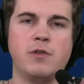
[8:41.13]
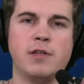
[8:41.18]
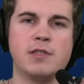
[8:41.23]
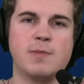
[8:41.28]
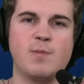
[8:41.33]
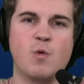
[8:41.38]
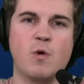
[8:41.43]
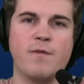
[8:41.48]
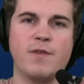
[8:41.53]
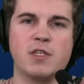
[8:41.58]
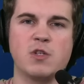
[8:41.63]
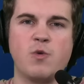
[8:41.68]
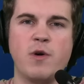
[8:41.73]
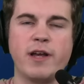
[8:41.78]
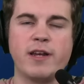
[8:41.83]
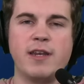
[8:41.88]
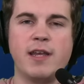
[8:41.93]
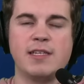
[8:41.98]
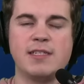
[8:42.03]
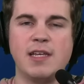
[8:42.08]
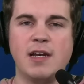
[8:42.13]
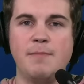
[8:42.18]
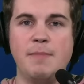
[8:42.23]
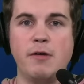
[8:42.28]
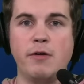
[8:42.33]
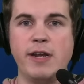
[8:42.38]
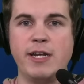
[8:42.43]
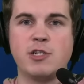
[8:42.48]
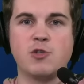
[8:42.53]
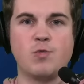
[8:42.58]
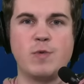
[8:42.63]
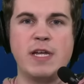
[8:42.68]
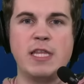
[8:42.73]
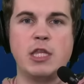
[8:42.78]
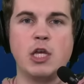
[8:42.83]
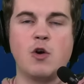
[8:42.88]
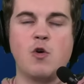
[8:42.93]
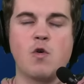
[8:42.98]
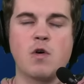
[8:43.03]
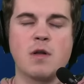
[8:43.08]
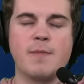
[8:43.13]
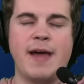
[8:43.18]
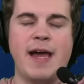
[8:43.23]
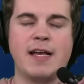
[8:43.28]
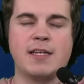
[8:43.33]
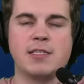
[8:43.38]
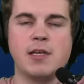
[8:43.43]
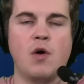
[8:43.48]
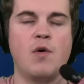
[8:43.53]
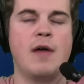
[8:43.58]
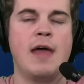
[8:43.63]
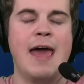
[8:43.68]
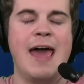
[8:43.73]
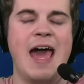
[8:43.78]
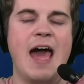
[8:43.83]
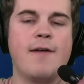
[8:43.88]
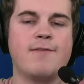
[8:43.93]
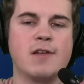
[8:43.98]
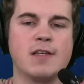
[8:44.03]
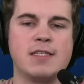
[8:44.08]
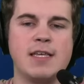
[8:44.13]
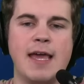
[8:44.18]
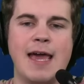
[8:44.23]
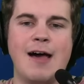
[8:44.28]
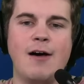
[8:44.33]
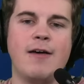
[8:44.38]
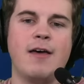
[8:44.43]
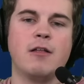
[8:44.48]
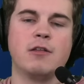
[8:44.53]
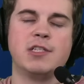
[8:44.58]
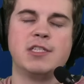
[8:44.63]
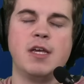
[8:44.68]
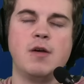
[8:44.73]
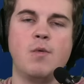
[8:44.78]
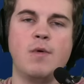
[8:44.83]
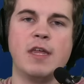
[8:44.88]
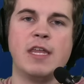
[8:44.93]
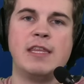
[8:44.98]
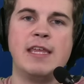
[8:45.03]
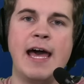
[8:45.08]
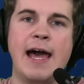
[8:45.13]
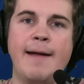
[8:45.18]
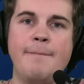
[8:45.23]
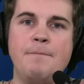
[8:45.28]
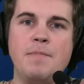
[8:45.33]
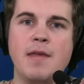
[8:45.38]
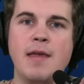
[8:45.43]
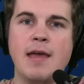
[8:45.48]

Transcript: It's more of his quickness and ability to read the quarterback. So have to see how he'll do with that.